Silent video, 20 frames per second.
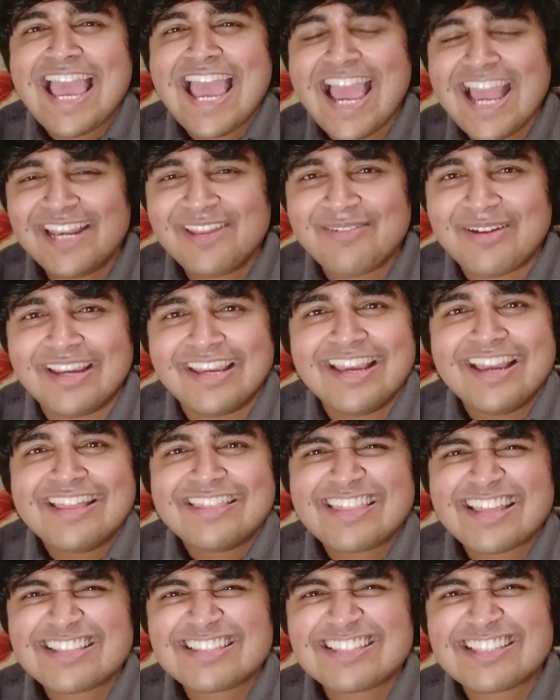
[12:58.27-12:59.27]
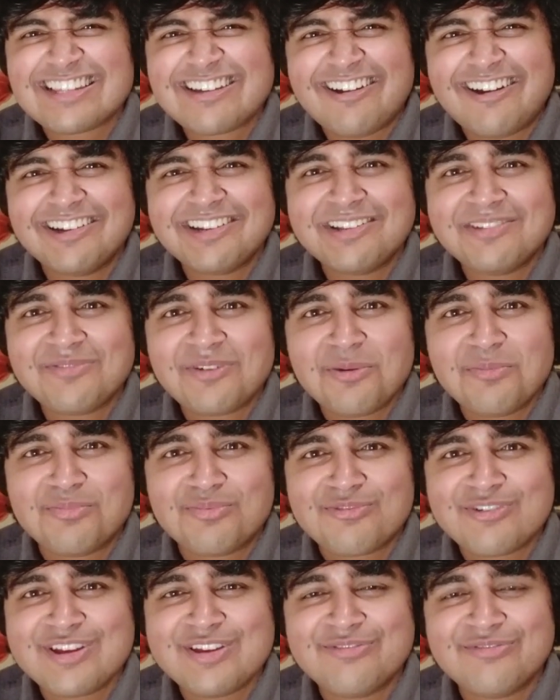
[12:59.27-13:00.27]
Anyway, that's kind of a
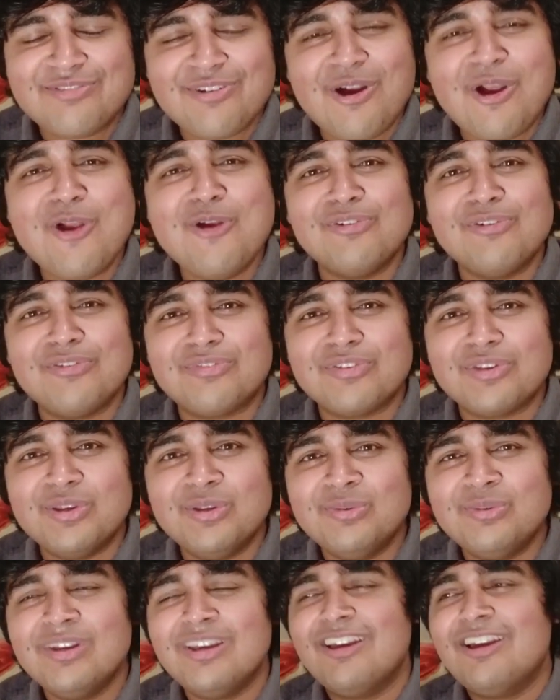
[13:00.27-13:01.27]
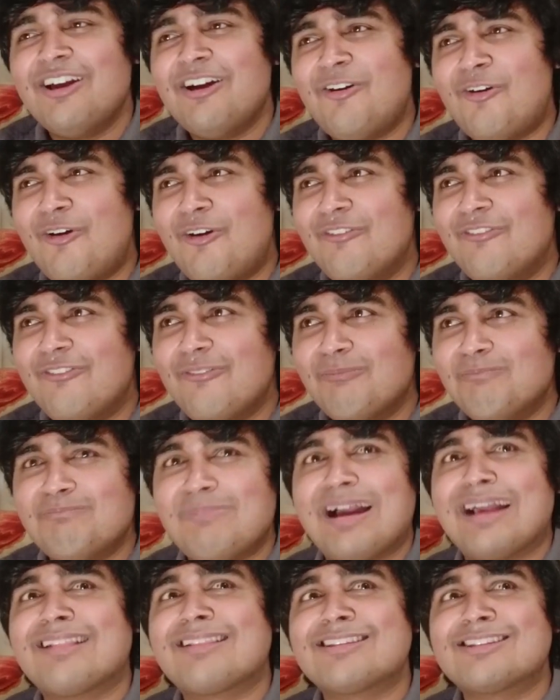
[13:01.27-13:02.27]
brief overview of
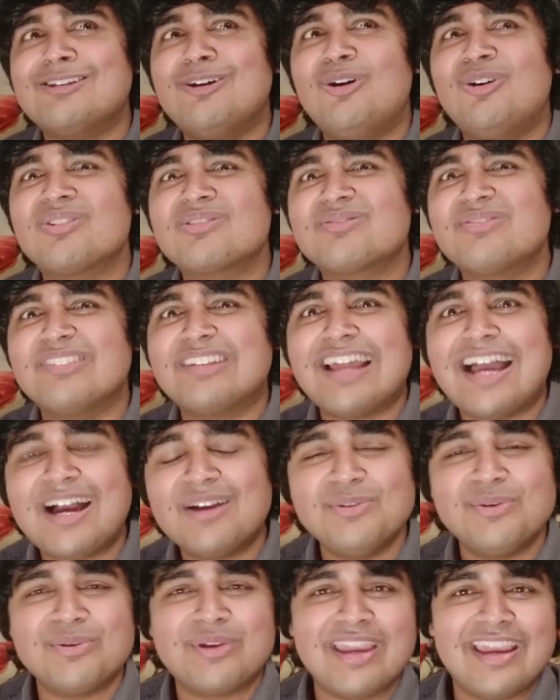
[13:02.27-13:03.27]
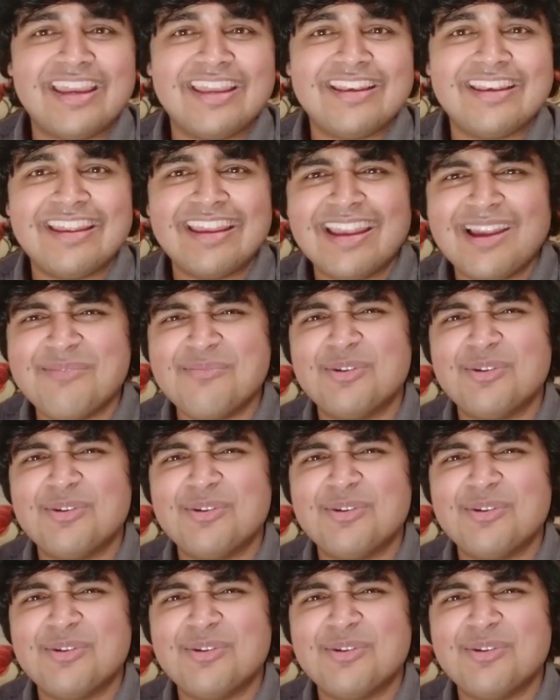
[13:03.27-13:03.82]
maths at Oxford, how you get in here, and